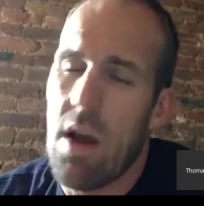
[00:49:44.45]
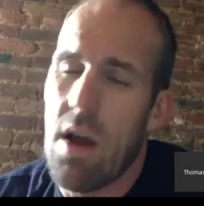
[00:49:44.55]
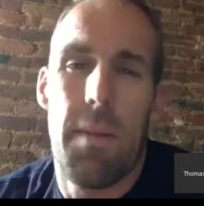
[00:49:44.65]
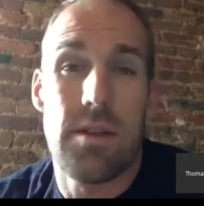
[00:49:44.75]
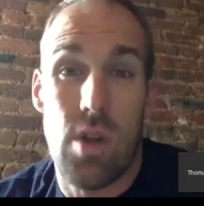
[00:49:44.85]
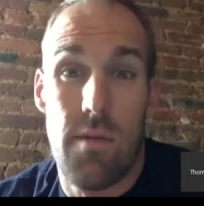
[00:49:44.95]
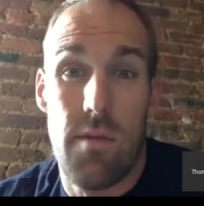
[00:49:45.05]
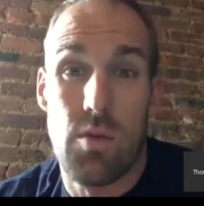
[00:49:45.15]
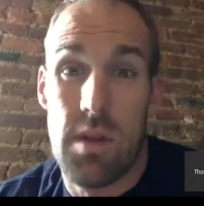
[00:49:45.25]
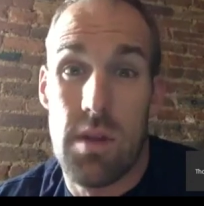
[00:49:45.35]
It's all about
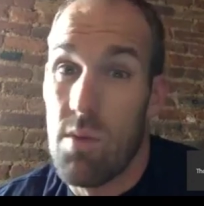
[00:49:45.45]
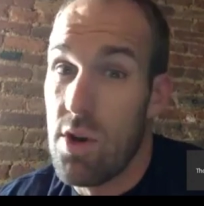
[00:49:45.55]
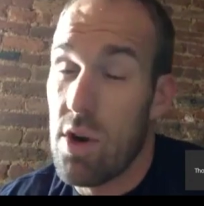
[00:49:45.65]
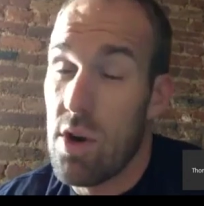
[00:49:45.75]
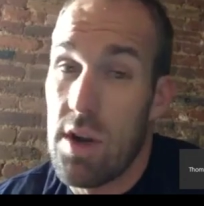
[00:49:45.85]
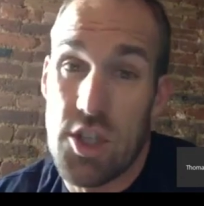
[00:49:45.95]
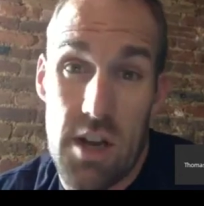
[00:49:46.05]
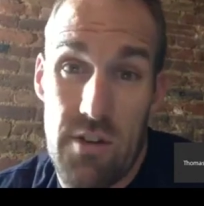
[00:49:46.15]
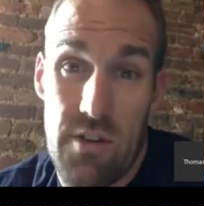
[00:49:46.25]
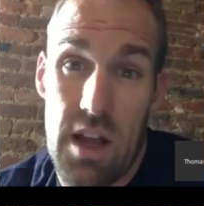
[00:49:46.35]
service with them. Whether you're
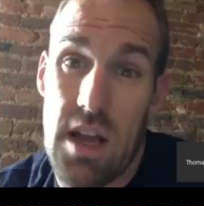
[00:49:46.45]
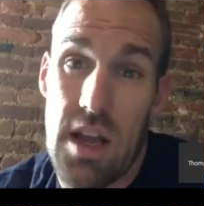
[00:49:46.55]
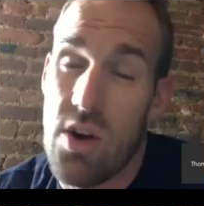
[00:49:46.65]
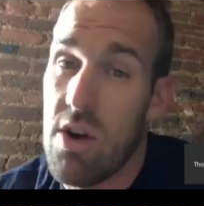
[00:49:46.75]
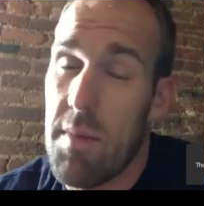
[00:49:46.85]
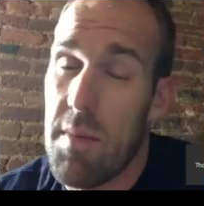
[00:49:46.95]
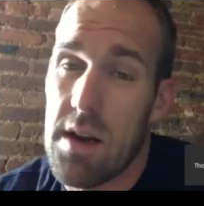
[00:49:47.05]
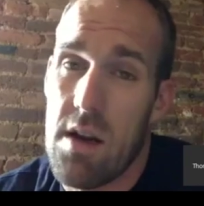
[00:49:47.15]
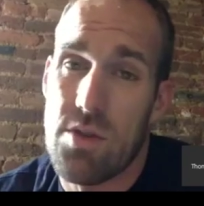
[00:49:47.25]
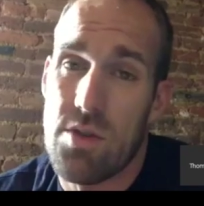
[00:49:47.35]
at Chick-fil-A or you're
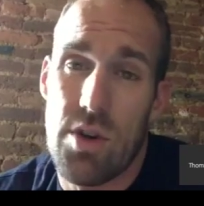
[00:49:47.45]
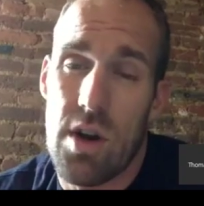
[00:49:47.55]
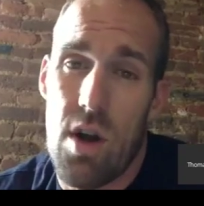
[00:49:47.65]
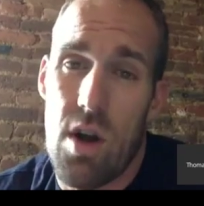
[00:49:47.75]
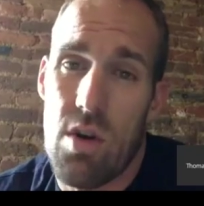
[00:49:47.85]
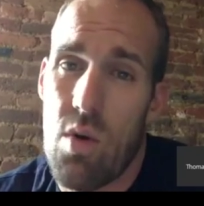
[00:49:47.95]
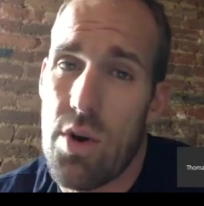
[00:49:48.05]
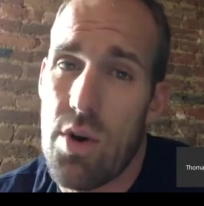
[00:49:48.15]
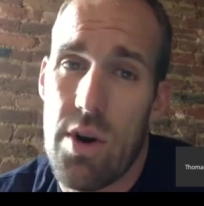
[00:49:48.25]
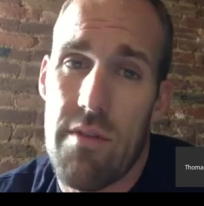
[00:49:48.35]
at McDonald's or you're at
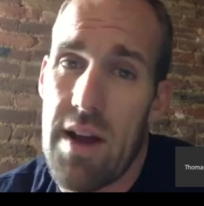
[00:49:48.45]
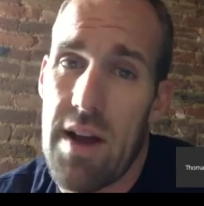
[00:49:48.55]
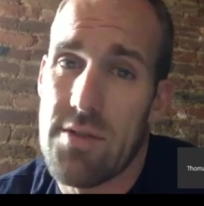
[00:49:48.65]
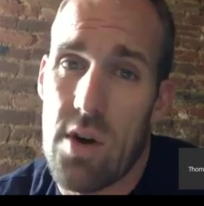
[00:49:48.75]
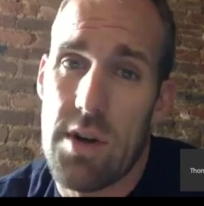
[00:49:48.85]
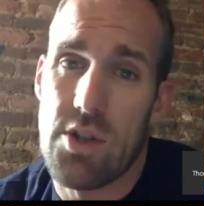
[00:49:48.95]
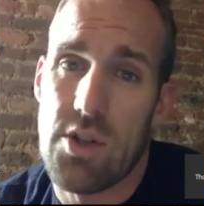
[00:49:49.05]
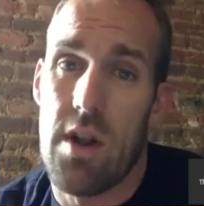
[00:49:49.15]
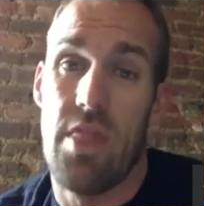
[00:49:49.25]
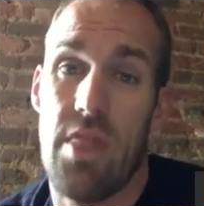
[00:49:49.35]
Longhorn or you're at a 5-star
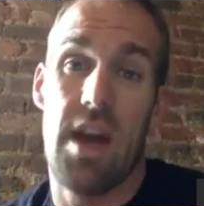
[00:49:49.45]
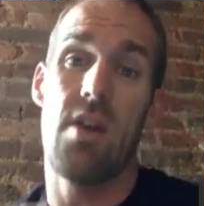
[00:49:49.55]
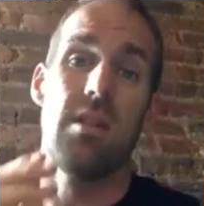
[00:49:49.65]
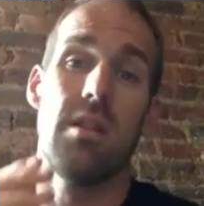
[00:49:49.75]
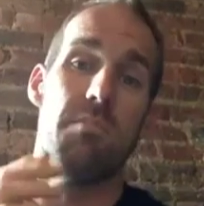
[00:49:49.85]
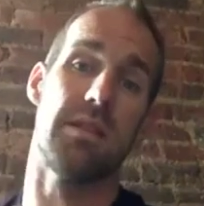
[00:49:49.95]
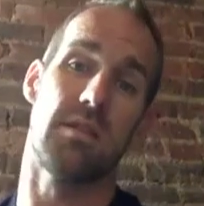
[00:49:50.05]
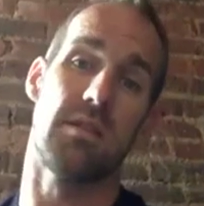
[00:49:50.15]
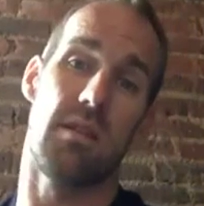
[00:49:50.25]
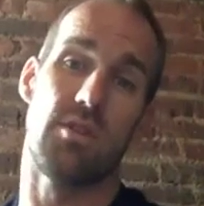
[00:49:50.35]
restaurant, they are in the
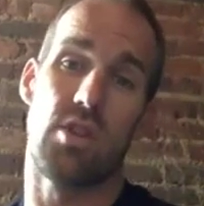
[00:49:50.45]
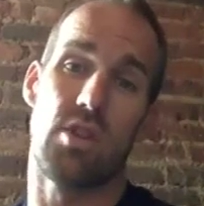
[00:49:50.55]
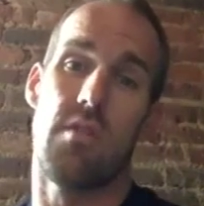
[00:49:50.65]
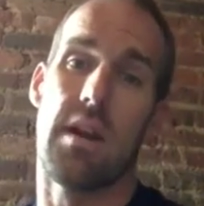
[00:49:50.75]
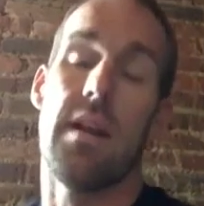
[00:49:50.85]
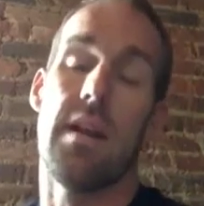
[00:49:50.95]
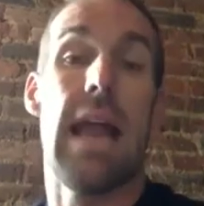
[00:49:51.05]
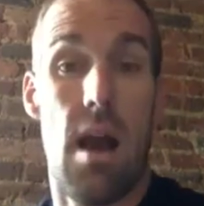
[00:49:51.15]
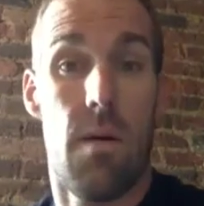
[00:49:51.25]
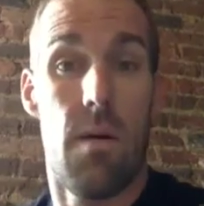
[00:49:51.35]
business of serving.
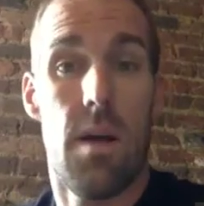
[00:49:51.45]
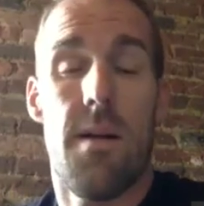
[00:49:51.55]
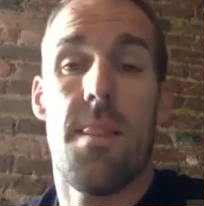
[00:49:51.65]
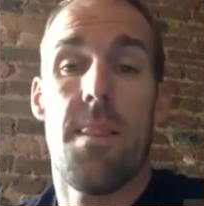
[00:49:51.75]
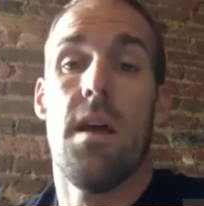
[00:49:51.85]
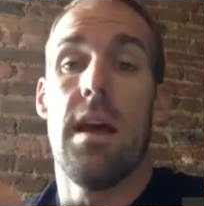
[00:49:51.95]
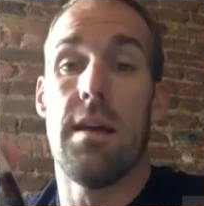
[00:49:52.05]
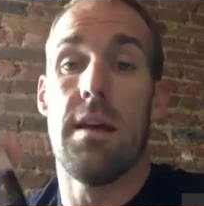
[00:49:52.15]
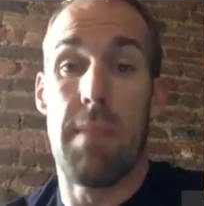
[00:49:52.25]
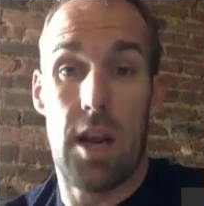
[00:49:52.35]
Now,
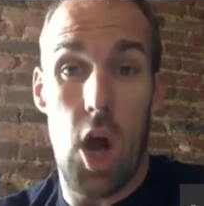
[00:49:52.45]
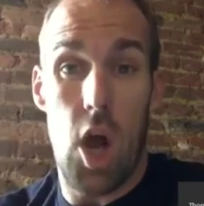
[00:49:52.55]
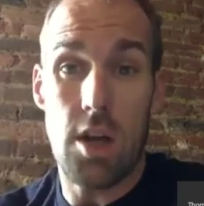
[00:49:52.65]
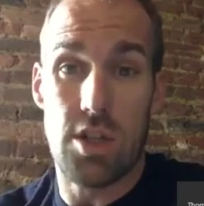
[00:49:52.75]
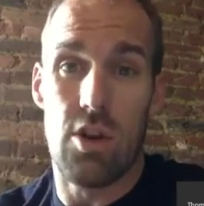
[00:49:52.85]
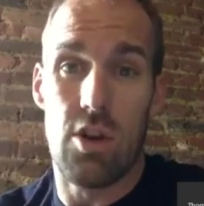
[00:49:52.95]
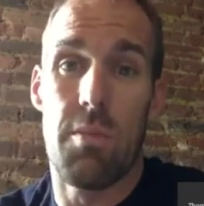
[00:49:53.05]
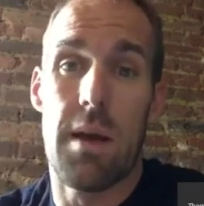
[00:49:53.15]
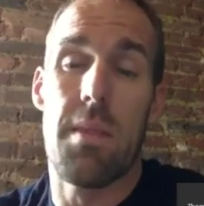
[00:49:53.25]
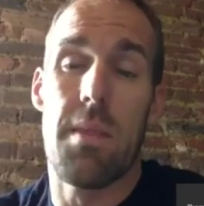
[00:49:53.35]
it may cost
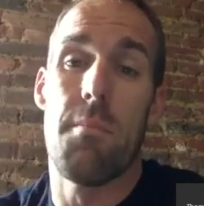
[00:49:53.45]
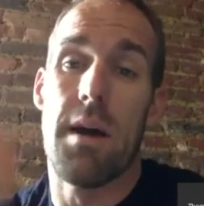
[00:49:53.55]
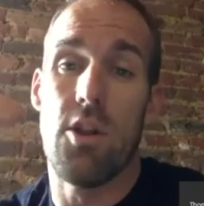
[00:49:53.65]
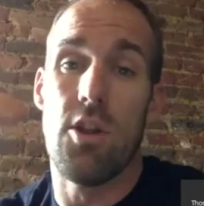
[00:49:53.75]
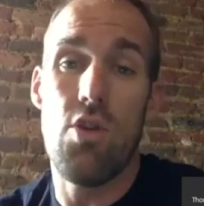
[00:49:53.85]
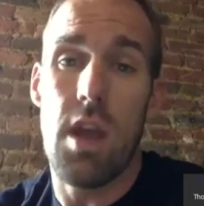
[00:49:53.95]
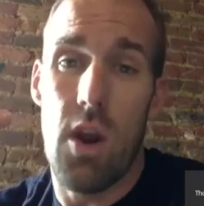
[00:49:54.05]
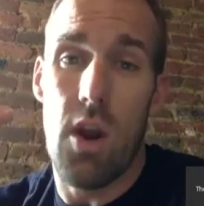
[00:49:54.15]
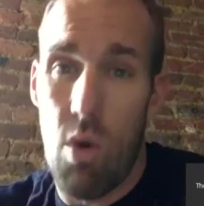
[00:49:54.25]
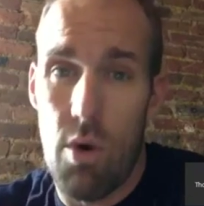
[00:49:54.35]
you a little bit, but
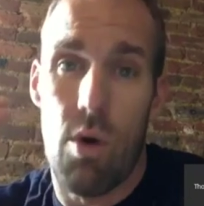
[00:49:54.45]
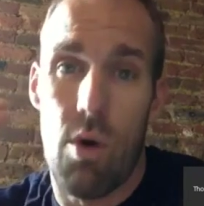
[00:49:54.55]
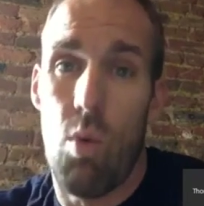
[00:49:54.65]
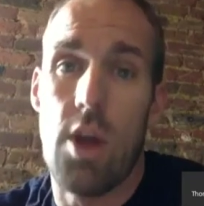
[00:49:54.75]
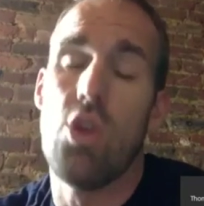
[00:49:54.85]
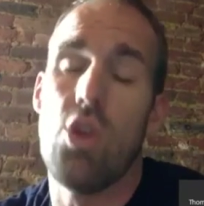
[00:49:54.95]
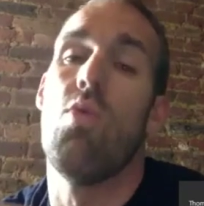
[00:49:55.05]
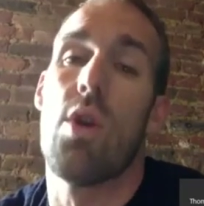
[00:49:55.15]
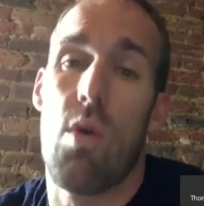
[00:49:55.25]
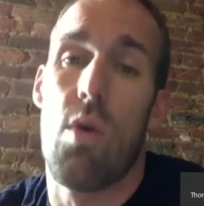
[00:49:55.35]
you can order
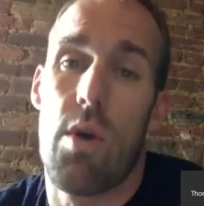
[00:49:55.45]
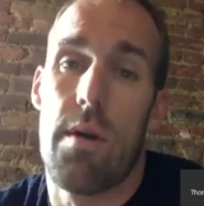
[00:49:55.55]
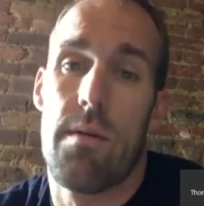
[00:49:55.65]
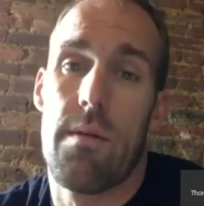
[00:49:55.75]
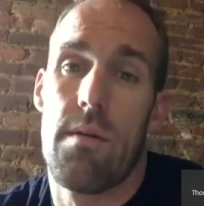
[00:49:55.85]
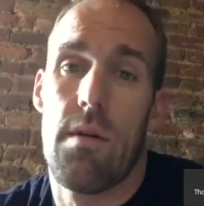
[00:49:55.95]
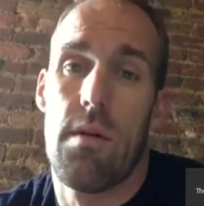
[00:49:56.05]
what you want to order.